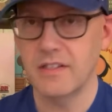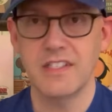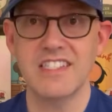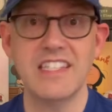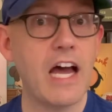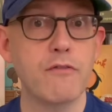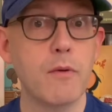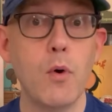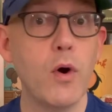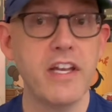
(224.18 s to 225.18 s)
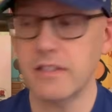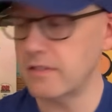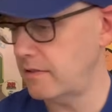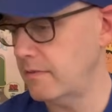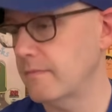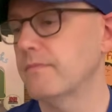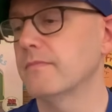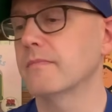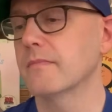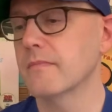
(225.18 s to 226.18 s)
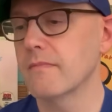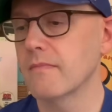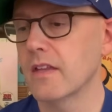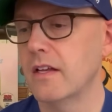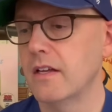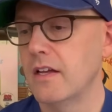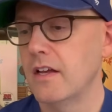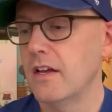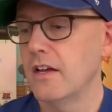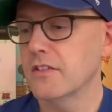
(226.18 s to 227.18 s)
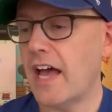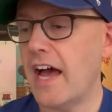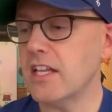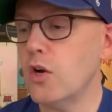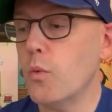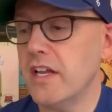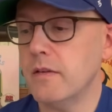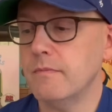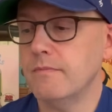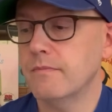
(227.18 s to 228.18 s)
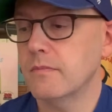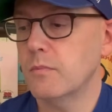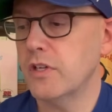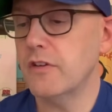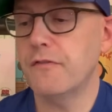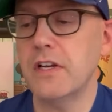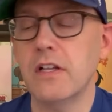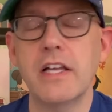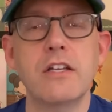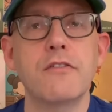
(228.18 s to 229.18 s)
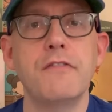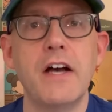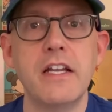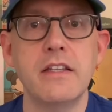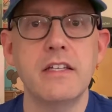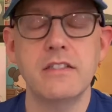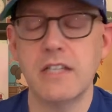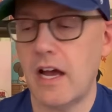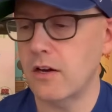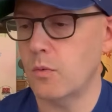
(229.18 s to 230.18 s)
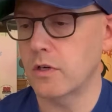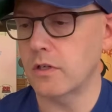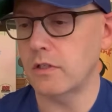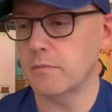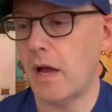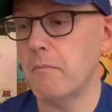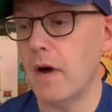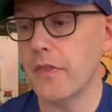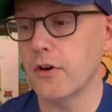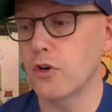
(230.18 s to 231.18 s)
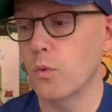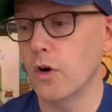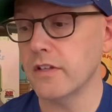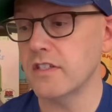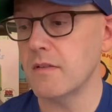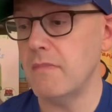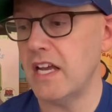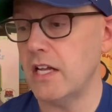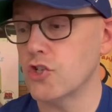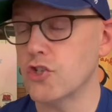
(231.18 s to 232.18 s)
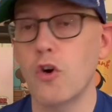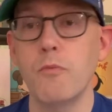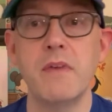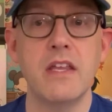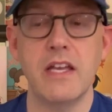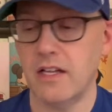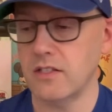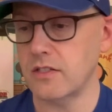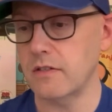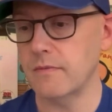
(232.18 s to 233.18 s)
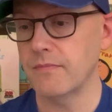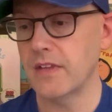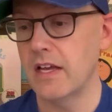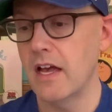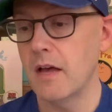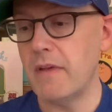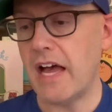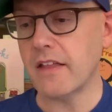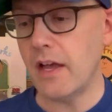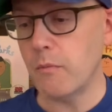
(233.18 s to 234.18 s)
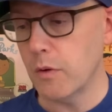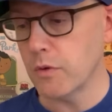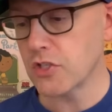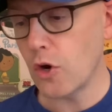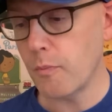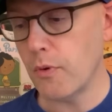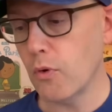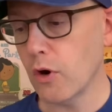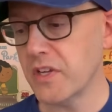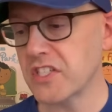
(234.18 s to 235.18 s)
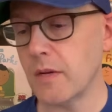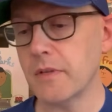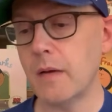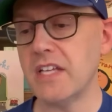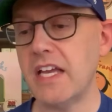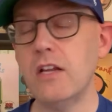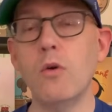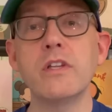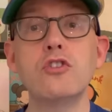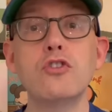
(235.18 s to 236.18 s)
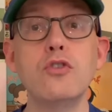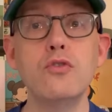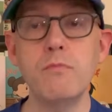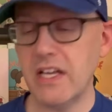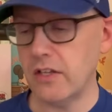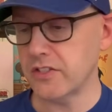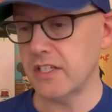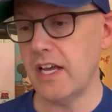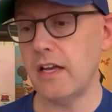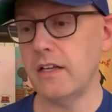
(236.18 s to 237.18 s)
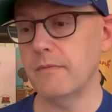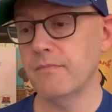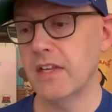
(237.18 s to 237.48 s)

It's not for buoyant. So how do you win when you feel like you're fighting the entire world? My mother, who worked as a maid, showed me the answer. Back then, we were so poor, we sometimes ate only 2 meals a day.